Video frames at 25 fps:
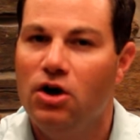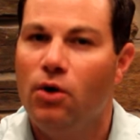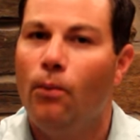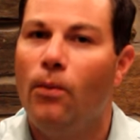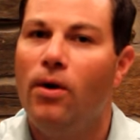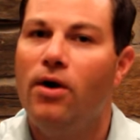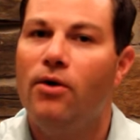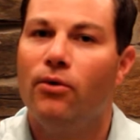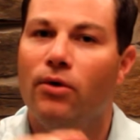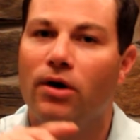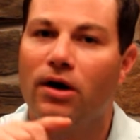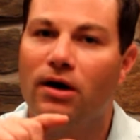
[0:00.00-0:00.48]

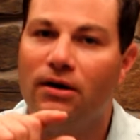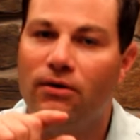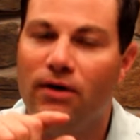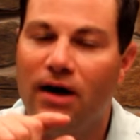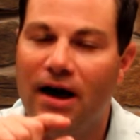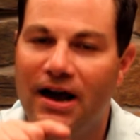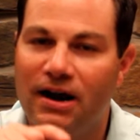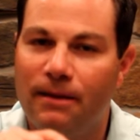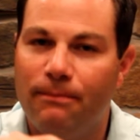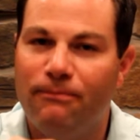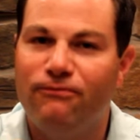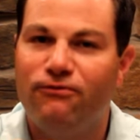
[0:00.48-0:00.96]
we were
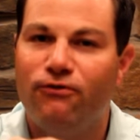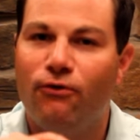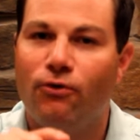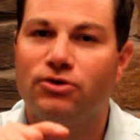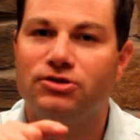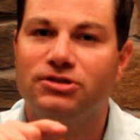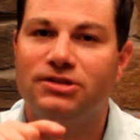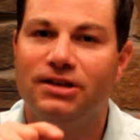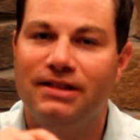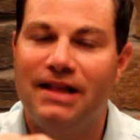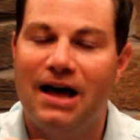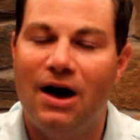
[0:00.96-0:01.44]
kind of
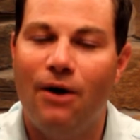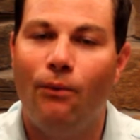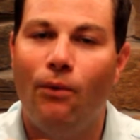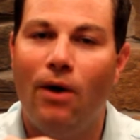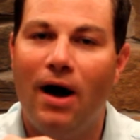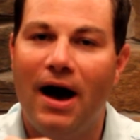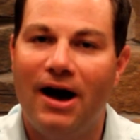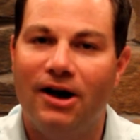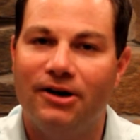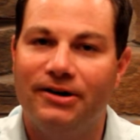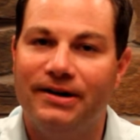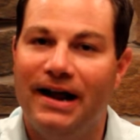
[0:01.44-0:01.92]
forcing that
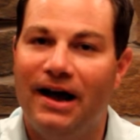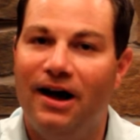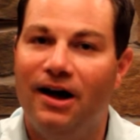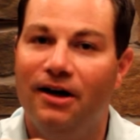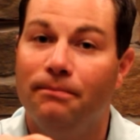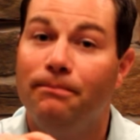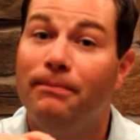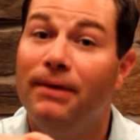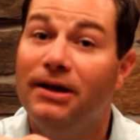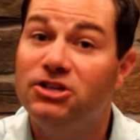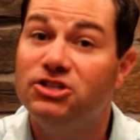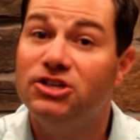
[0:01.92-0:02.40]
wire
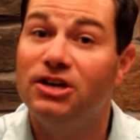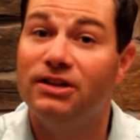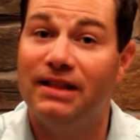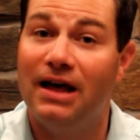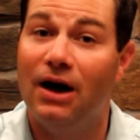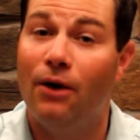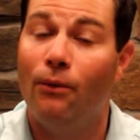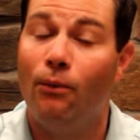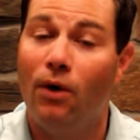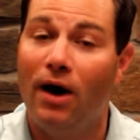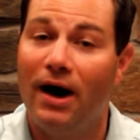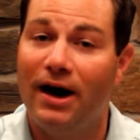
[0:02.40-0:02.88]
down, pinching
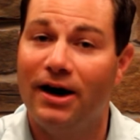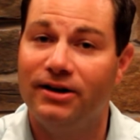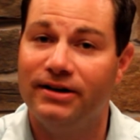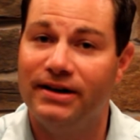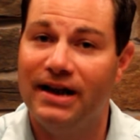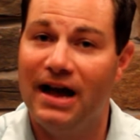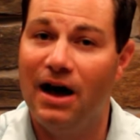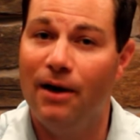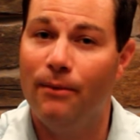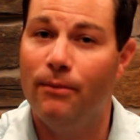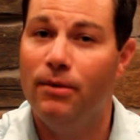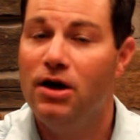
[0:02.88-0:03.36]
that wire
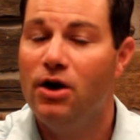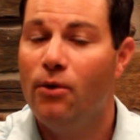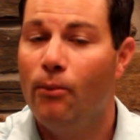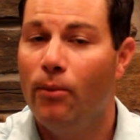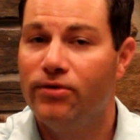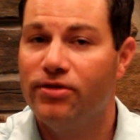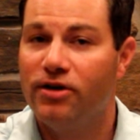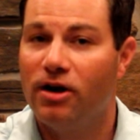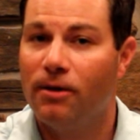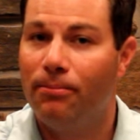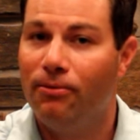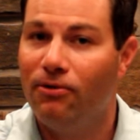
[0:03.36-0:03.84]
down
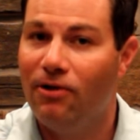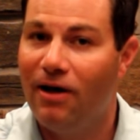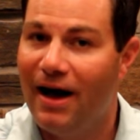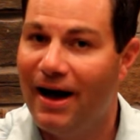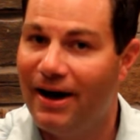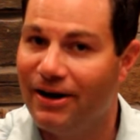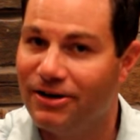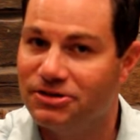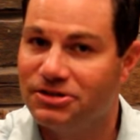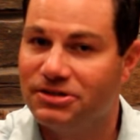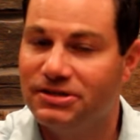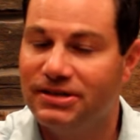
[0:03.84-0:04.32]
with our
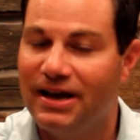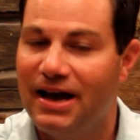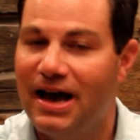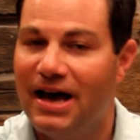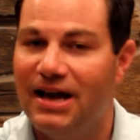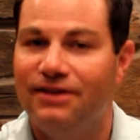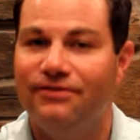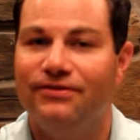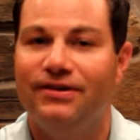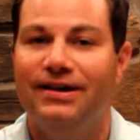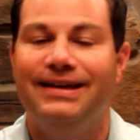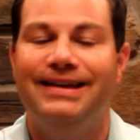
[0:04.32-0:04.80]
pliers to
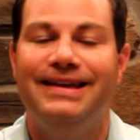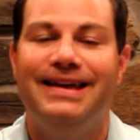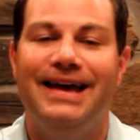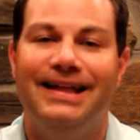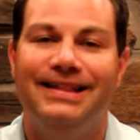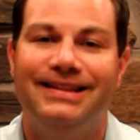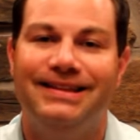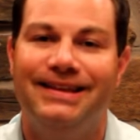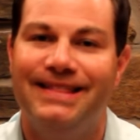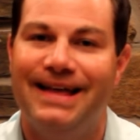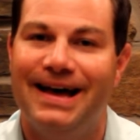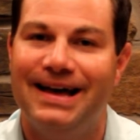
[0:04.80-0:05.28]
kind of
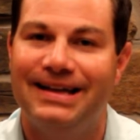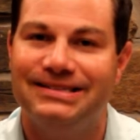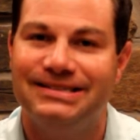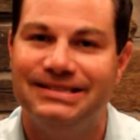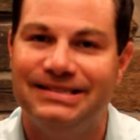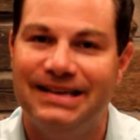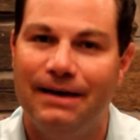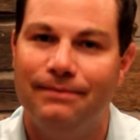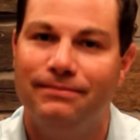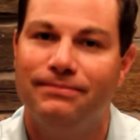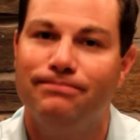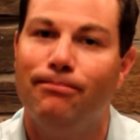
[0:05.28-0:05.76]
get to that
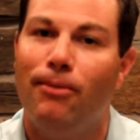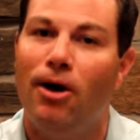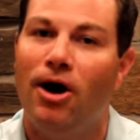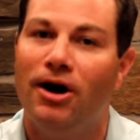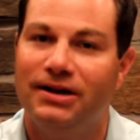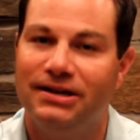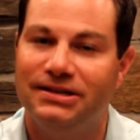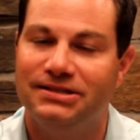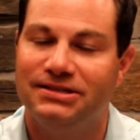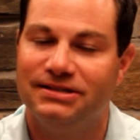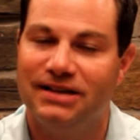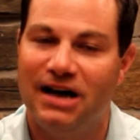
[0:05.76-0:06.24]
same
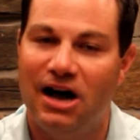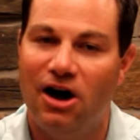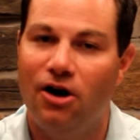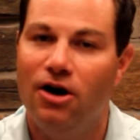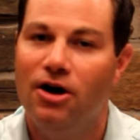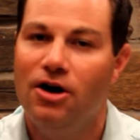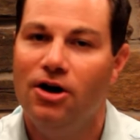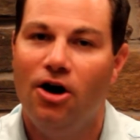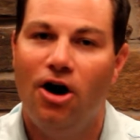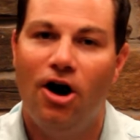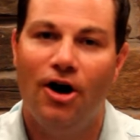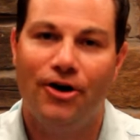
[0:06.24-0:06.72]
body style
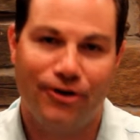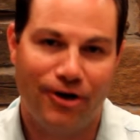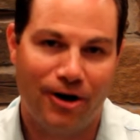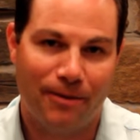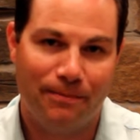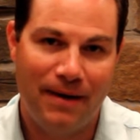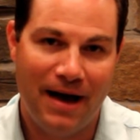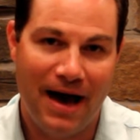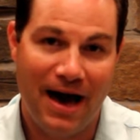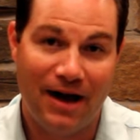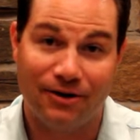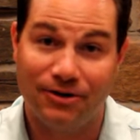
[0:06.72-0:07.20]
on our
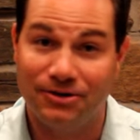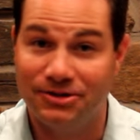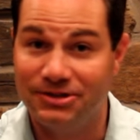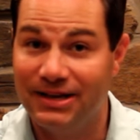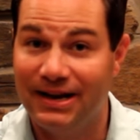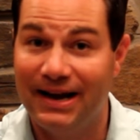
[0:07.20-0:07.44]
patterns.